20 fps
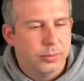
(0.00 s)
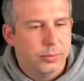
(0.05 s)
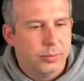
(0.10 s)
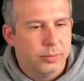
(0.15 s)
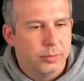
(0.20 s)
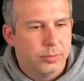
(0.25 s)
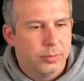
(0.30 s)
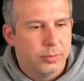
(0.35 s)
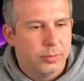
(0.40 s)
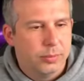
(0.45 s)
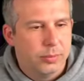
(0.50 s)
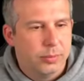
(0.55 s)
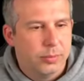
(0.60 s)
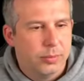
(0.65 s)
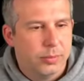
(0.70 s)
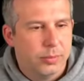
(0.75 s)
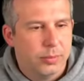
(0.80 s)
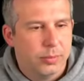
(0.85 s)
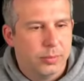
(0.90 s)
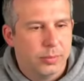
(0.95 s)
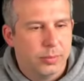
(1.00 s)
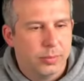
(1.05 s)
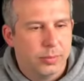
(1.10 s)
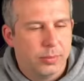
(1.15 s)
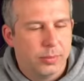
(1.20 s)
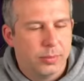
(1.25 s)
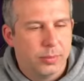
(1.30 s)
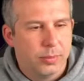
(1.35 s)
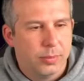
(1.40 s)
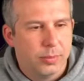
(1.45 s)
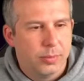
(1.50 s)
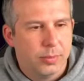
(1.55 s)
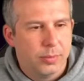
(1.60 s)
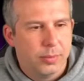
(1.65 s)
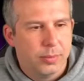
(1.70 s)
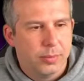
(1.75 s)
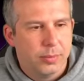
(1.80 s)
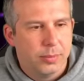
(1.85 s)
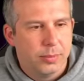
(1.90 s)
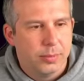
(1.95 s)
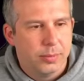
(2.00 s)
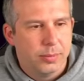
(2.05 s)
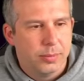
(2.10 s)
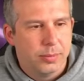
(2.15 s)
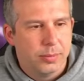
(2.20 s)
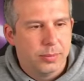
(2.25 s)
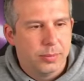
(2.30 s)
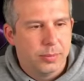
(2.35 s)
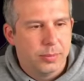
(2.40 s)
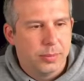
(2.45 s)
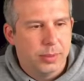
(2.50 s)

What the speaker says: [no speech]